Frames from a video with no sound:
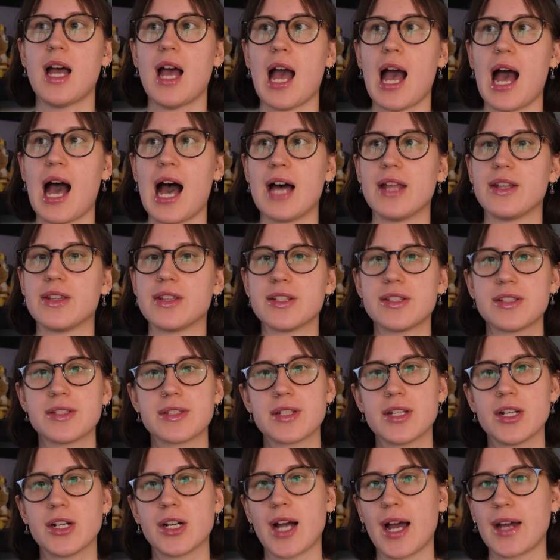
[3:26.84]
And this
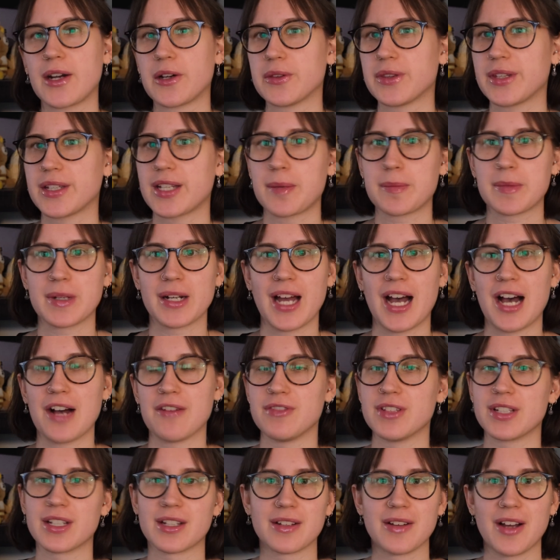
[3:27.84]
year, I don't think I'm gonna have
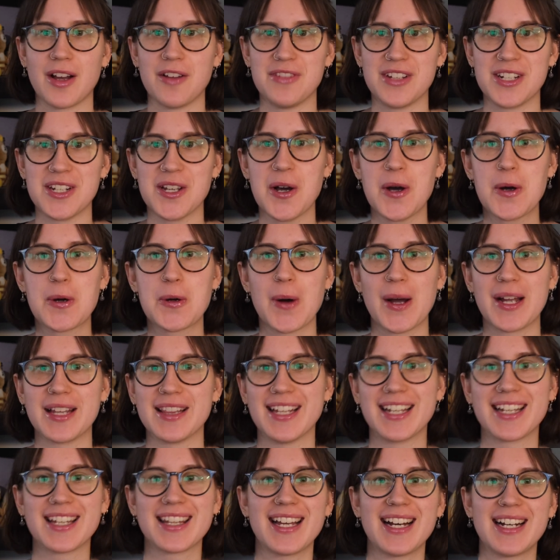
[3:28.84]
like a video quite
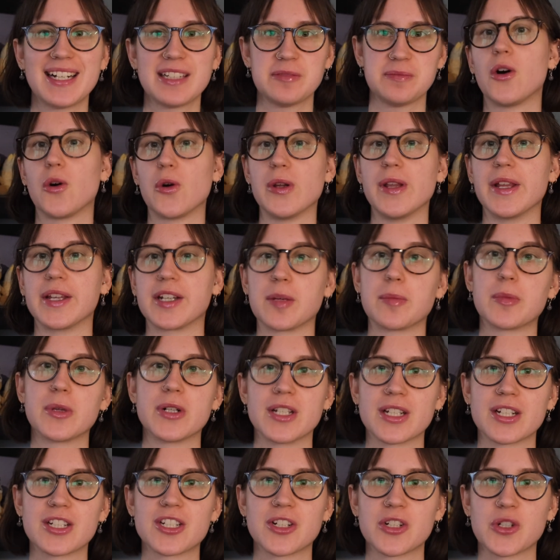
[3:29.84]
like that, or like a
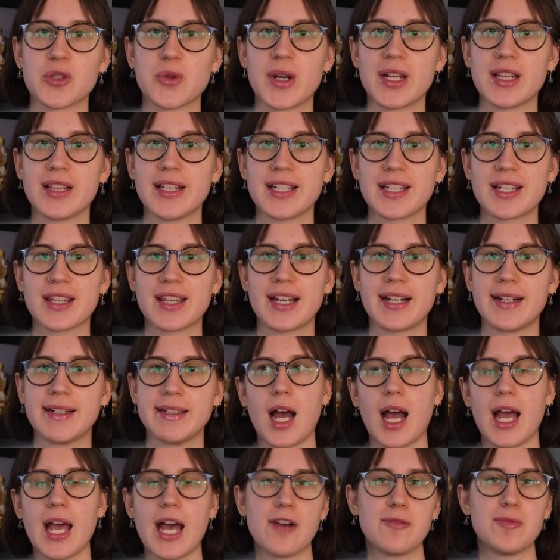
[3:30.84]
prediction quite like that.
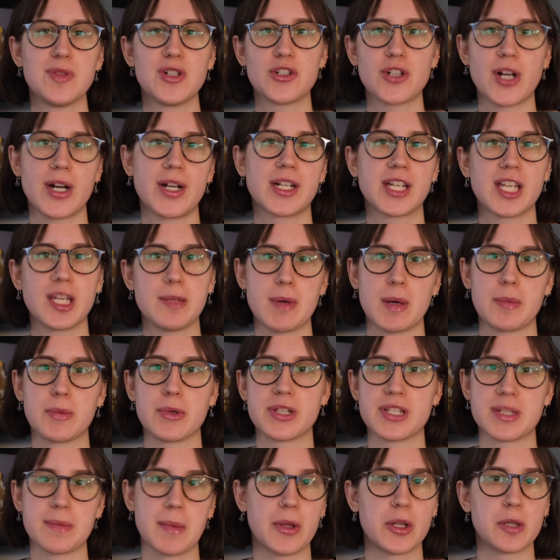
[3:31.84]
I have been trying to keep up
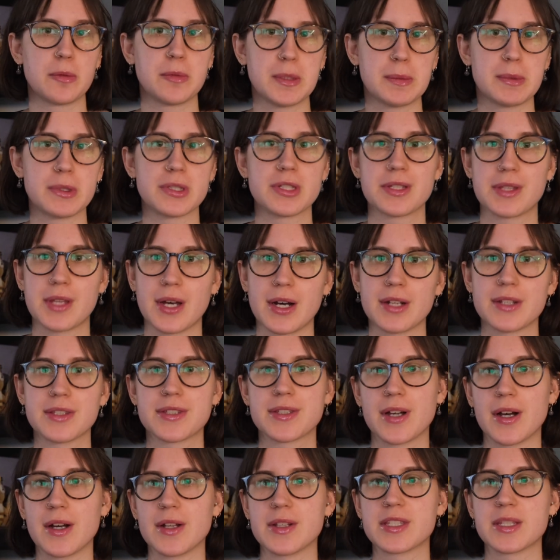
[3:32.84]
with some other people's thoughts
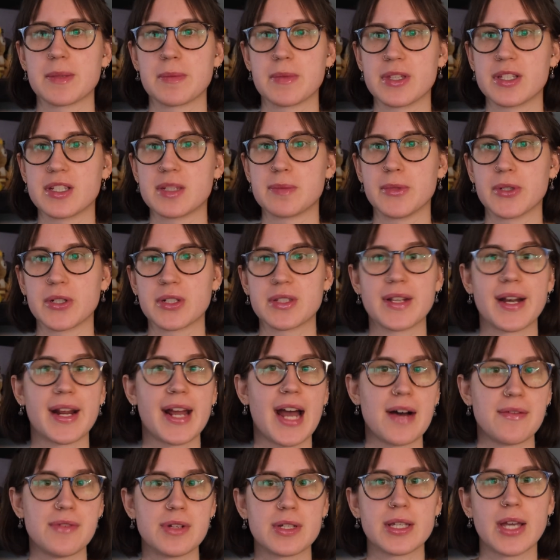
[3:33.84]
on some of these books that I
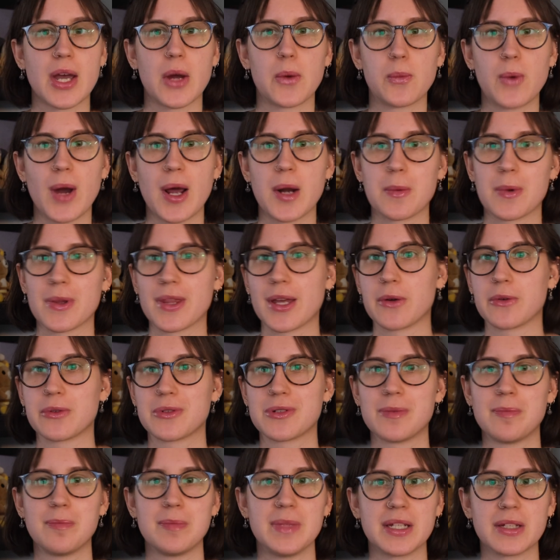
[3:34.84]
haven't yet read
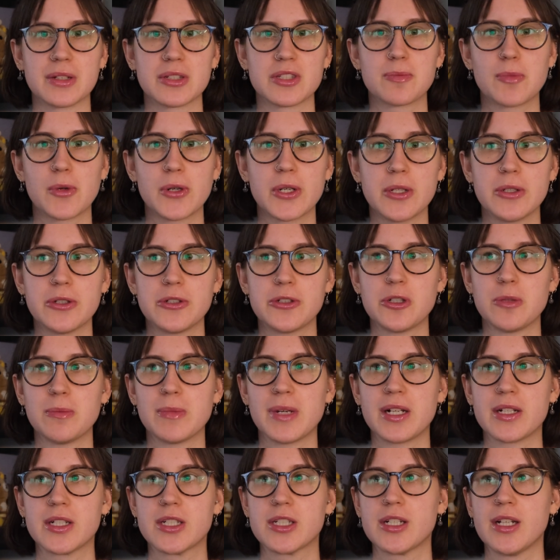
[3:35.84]
without being spoiled too
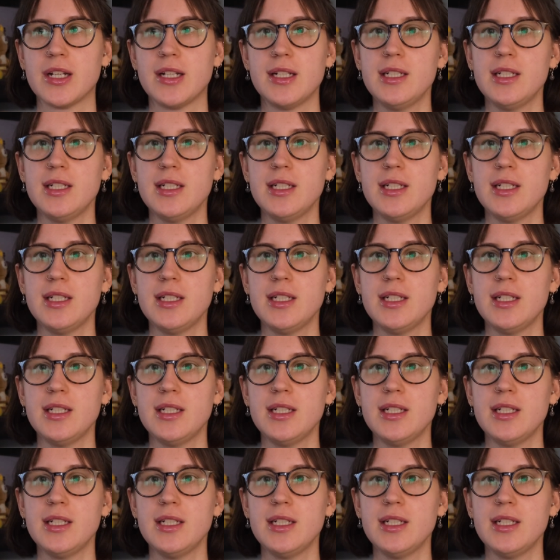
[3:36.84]
much.